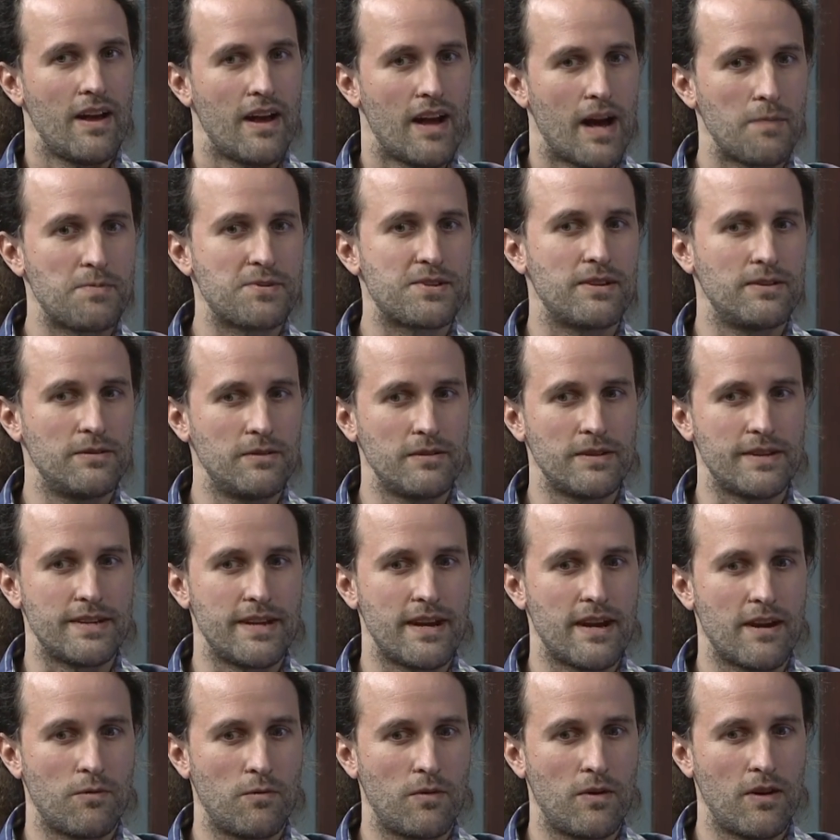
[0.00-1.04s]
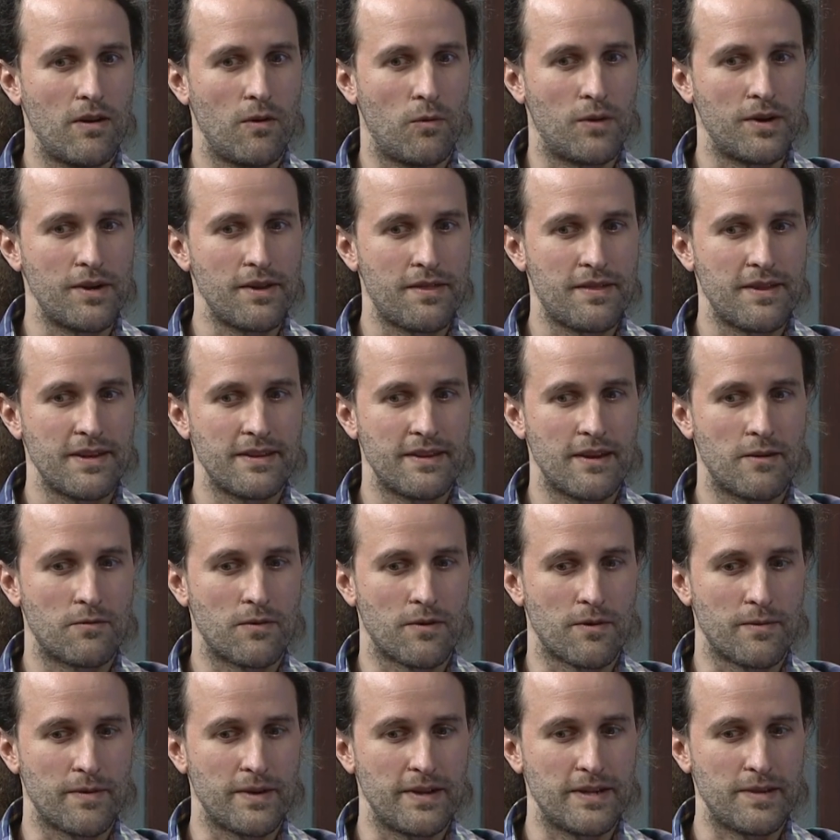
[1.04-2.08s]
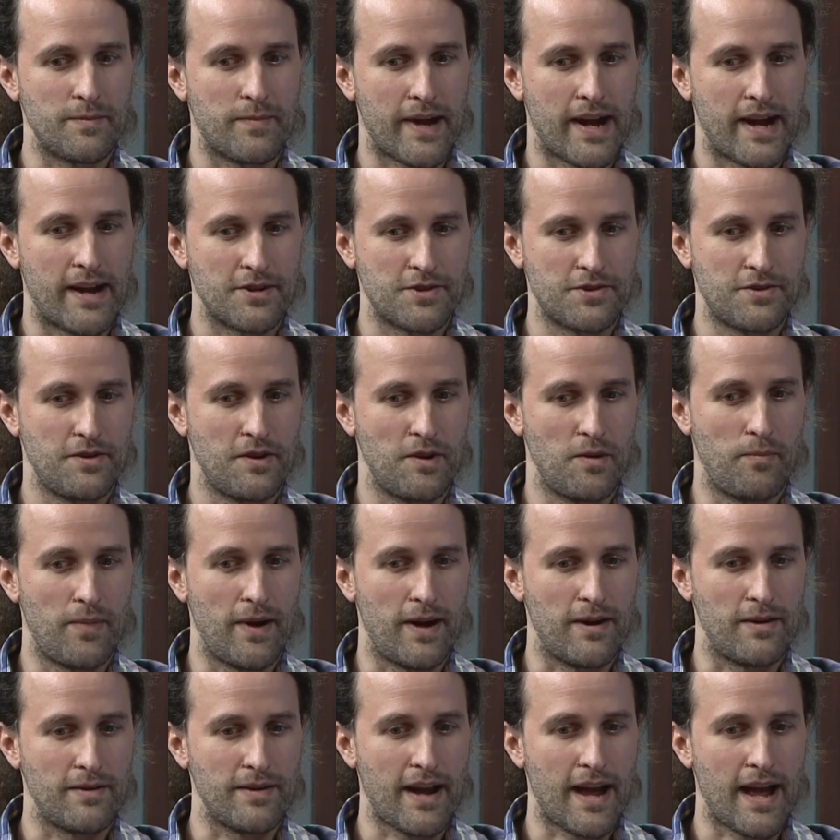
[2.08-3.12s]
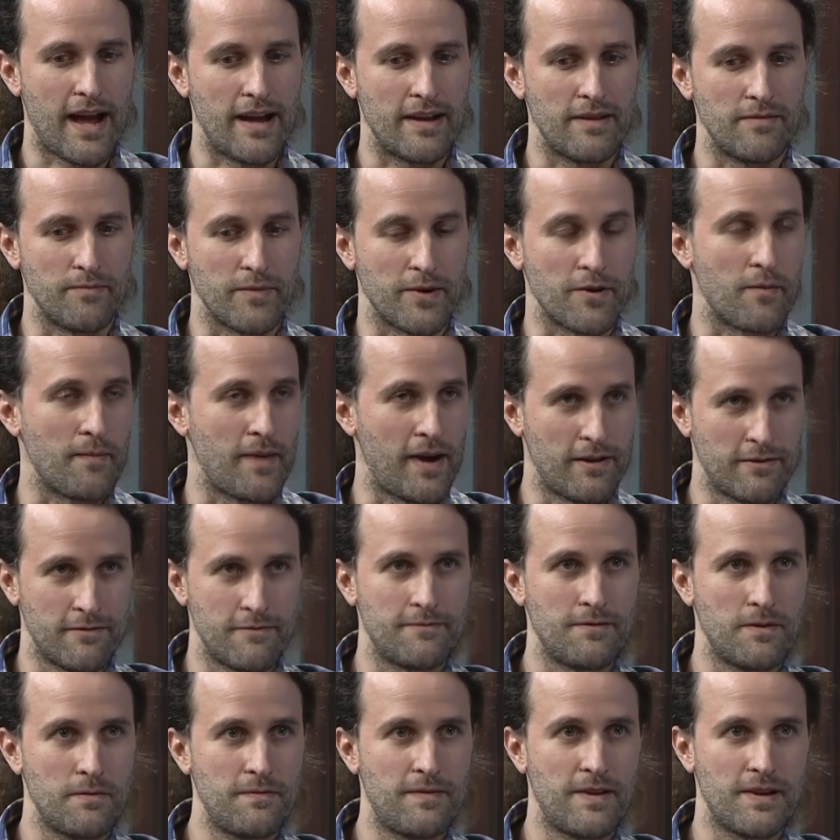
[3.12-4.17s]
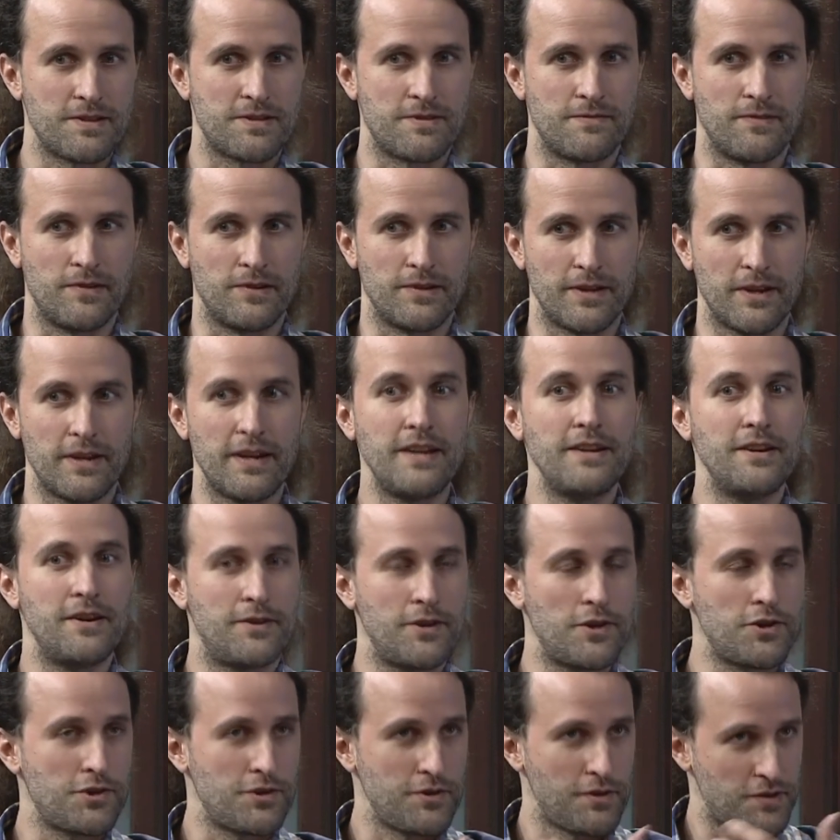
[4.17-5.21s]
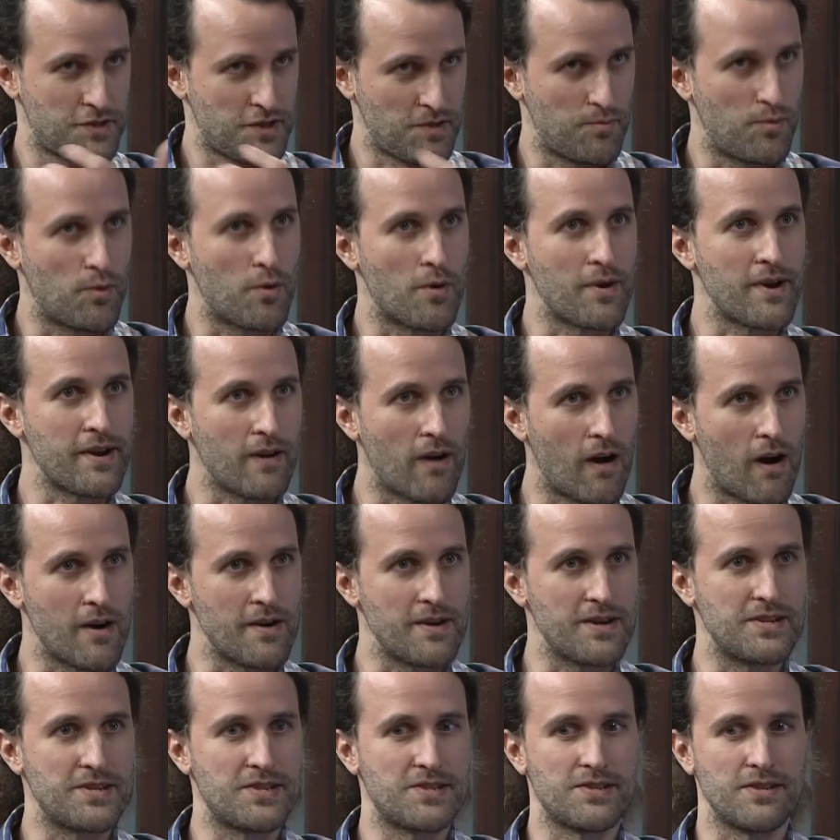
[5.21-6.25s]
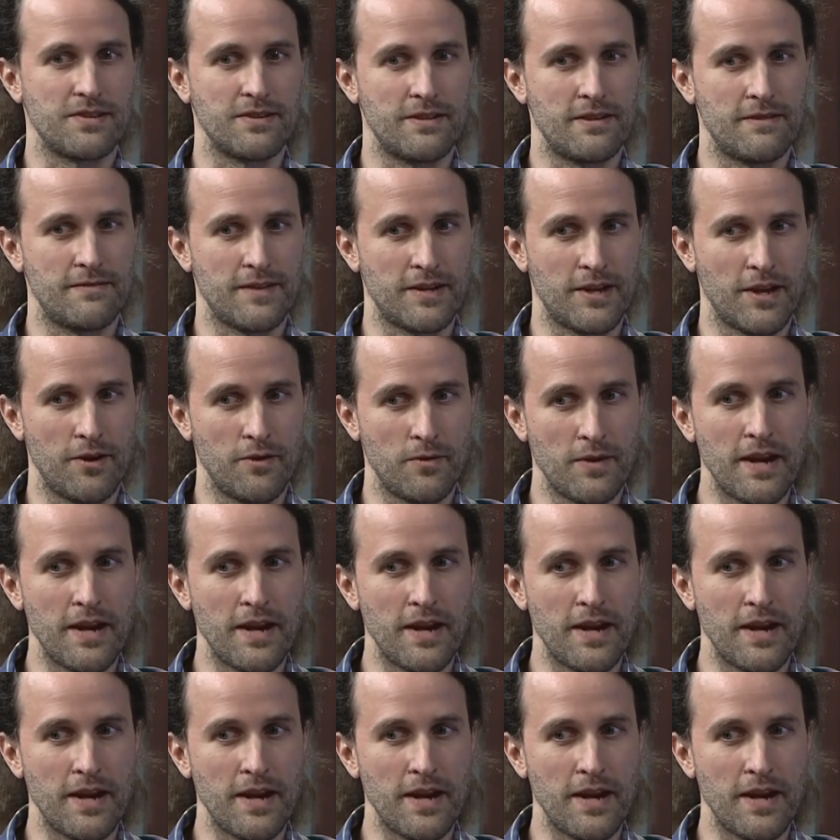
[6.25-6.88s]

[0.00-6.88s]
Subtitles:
Absolutely, yeah. Well, one thing that we're really passionate about at Mirror Mountain Film Festival, in addition to supporting artists and giving, you know,